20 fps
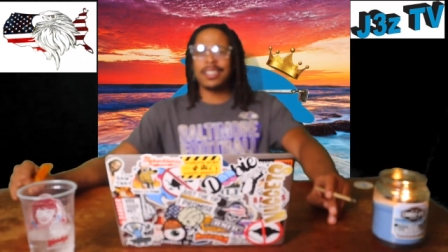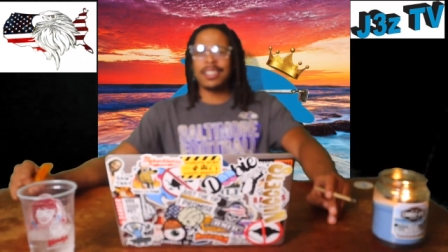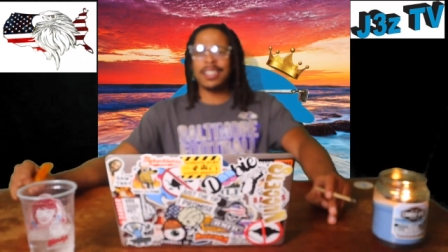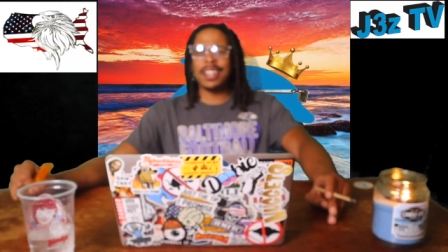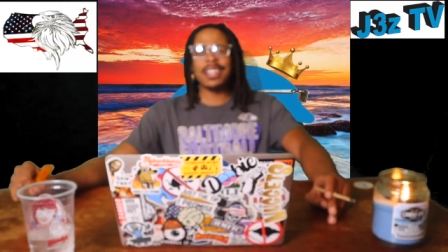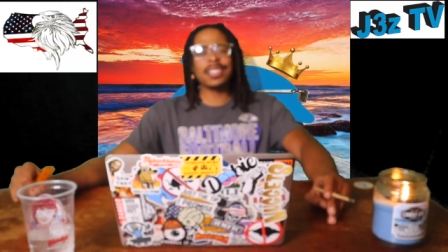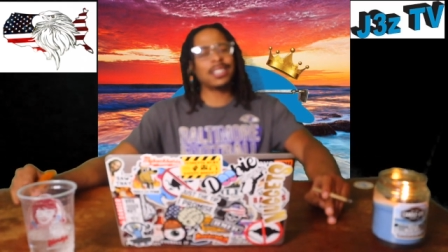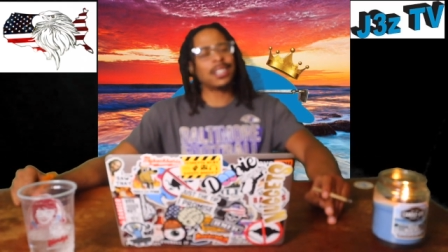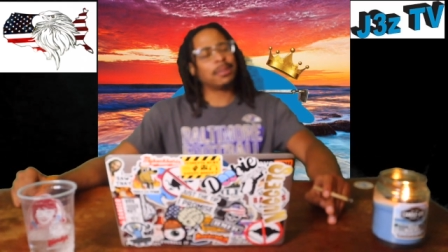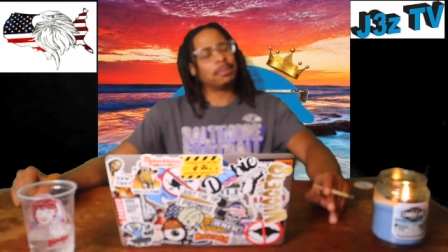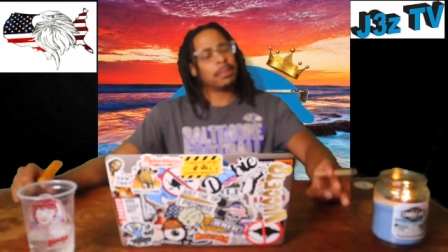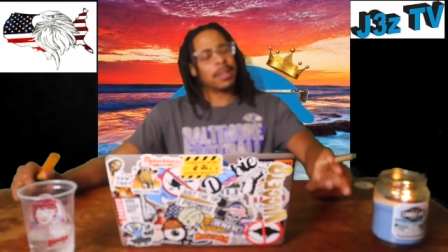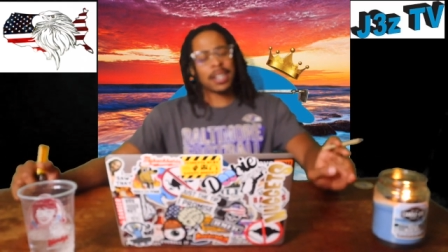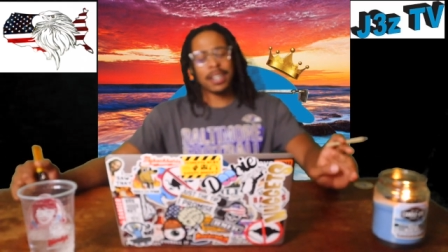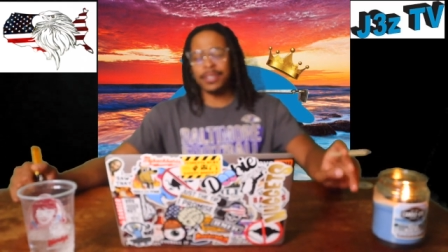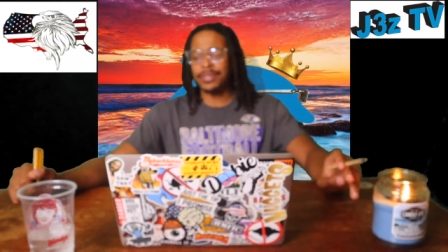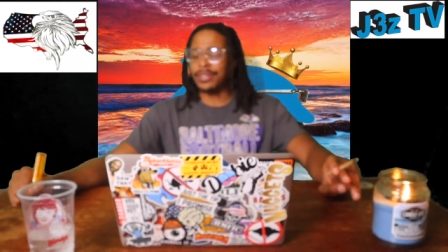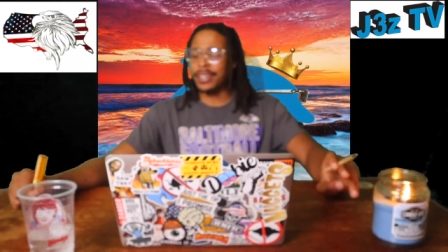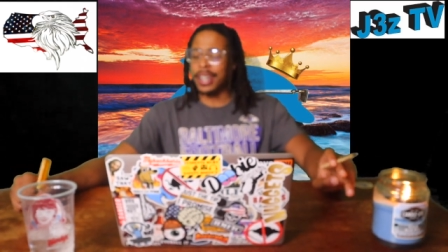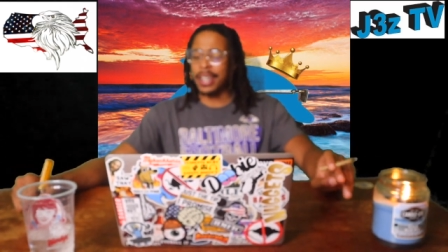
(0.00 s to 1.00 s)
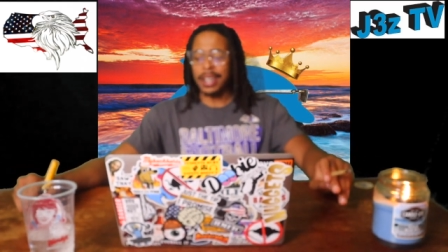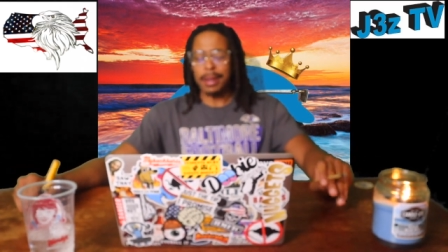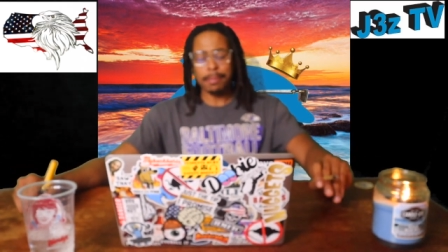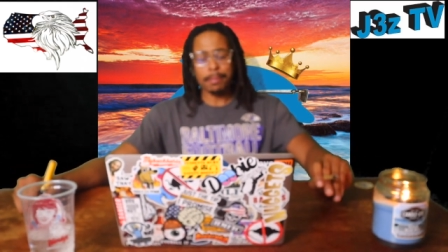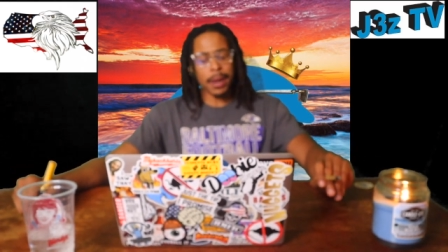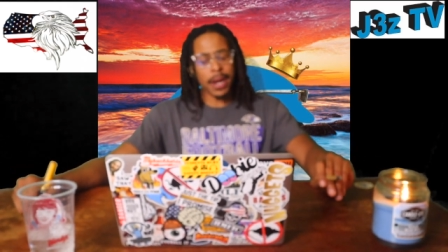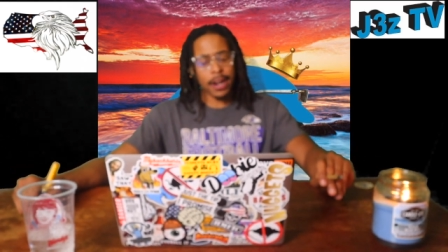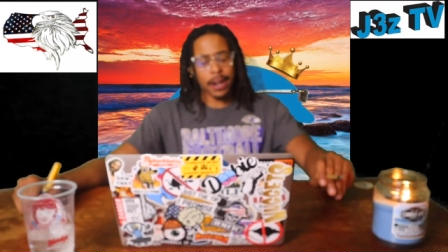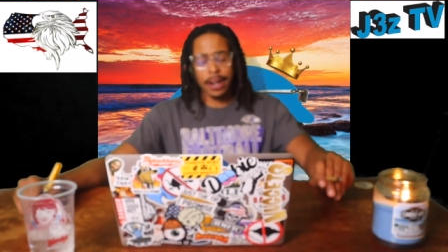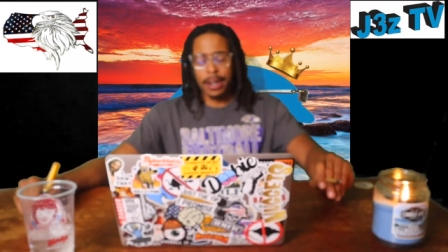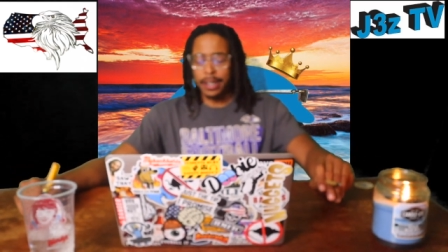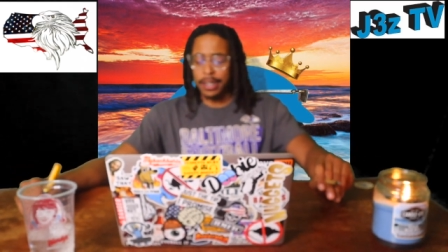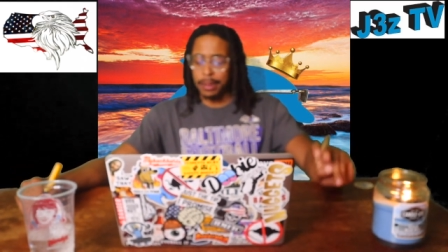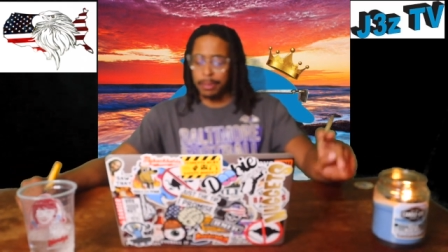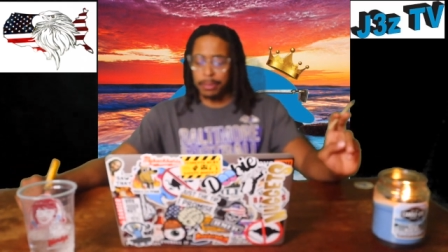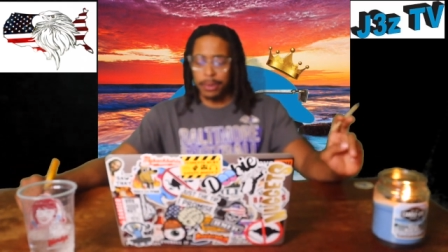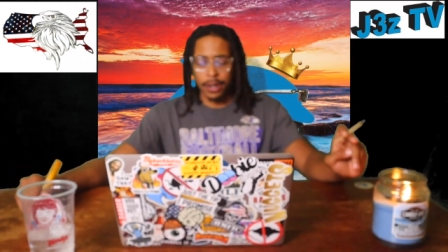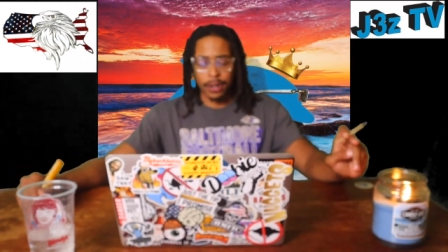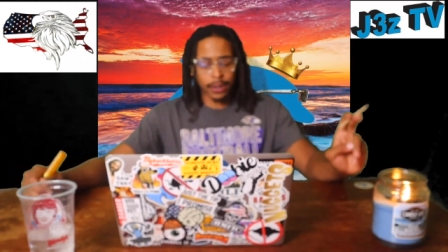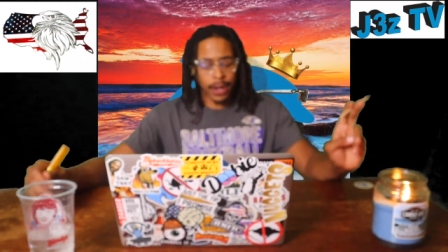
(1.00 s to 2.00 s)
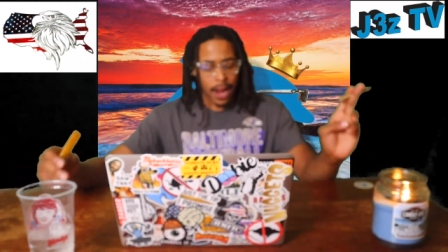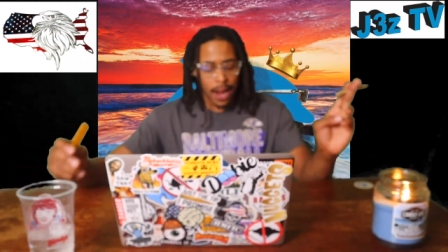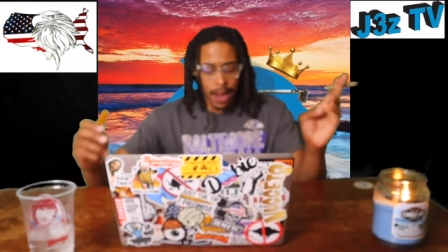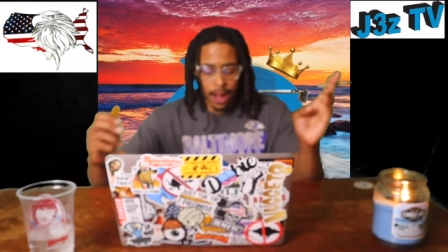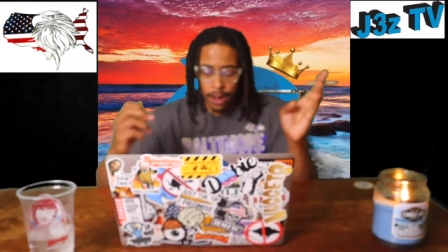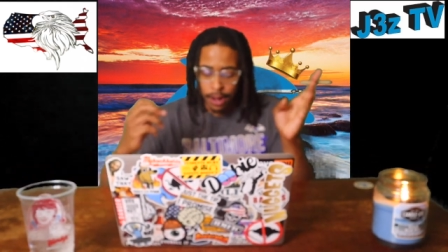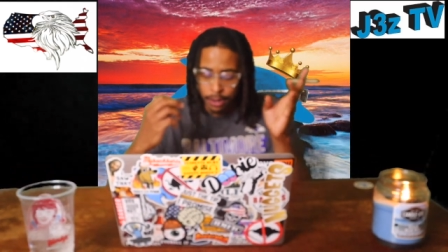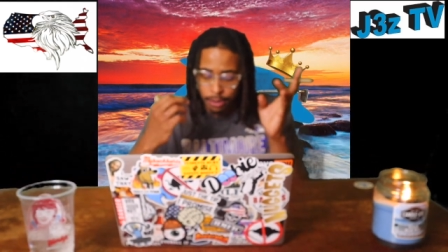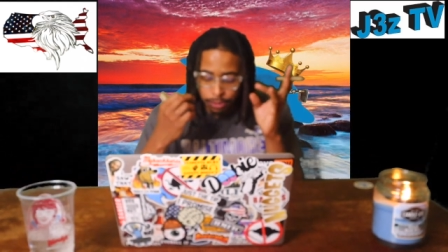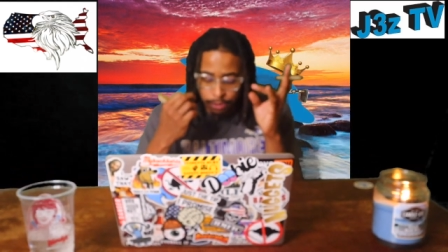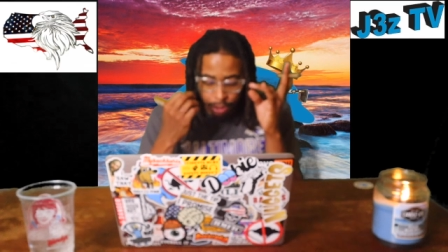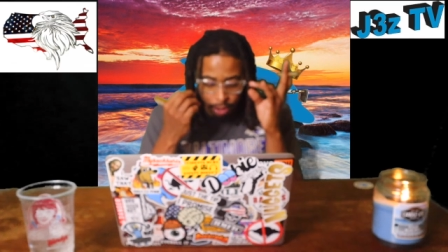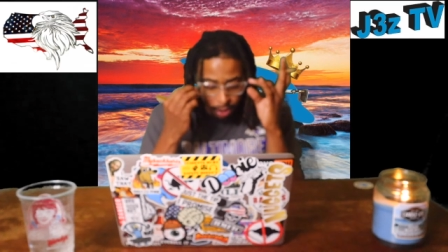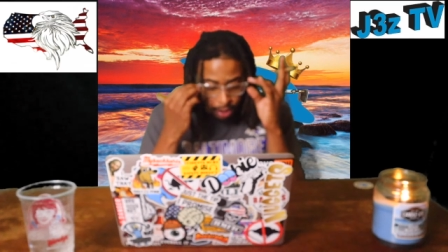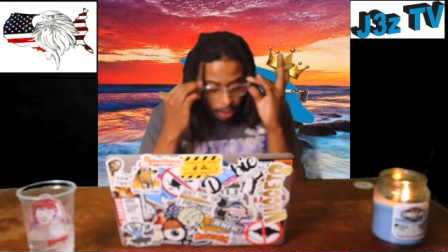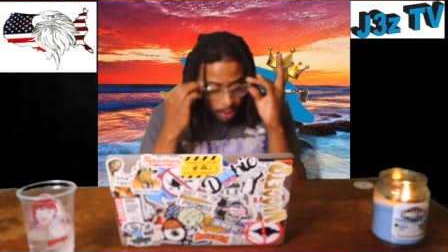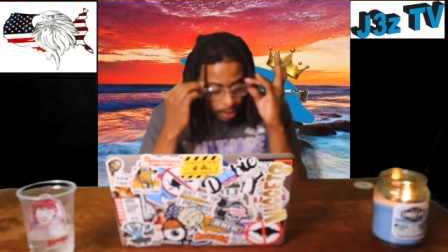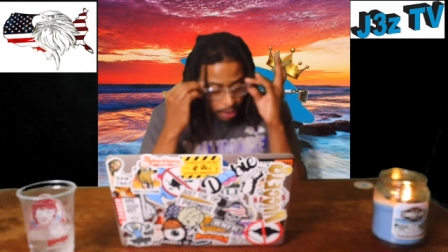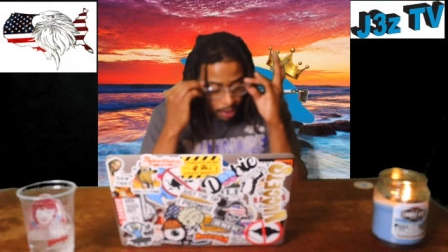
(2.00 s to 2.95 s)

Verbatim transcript: This a motherfucking America, bro. I don't,